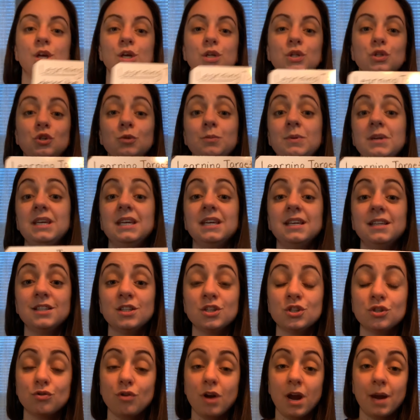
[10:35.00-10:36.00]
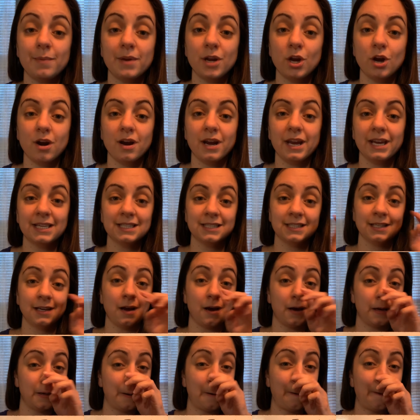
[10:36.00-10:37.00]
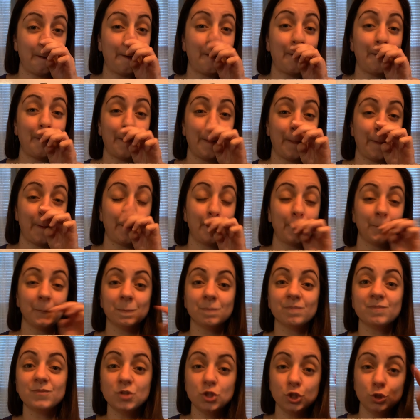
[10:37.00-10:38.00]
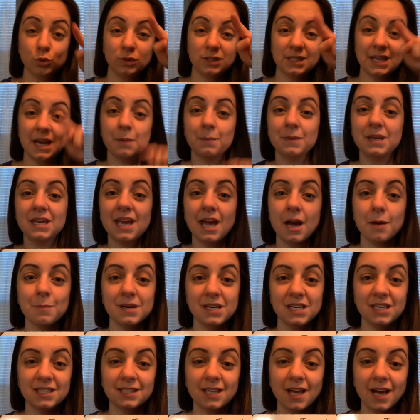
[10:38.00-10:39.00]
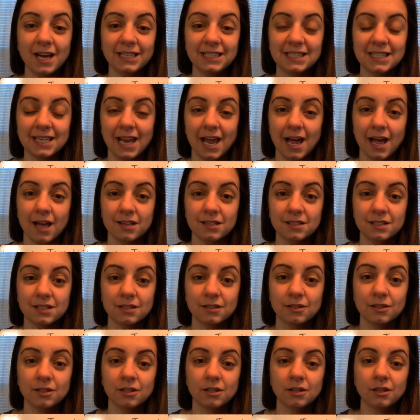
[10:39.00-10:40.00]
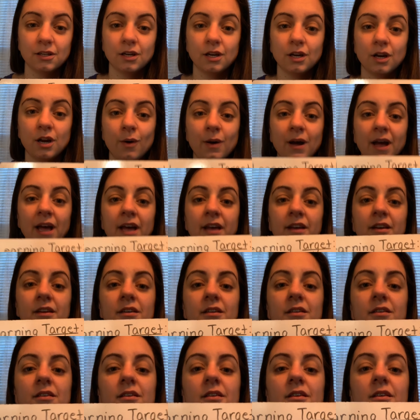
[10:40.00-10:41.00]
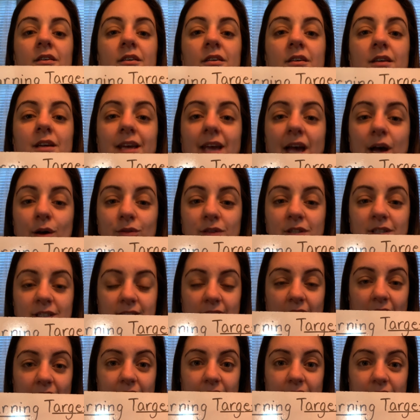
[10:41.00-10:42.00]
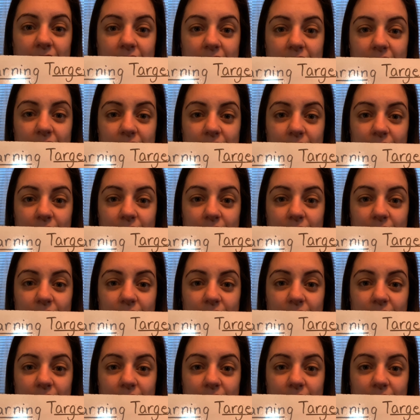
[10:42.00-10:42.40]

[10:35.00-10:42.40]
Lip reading: To begin describing our hexagon, you tell me how many sides it has. Go ahead, count the sides.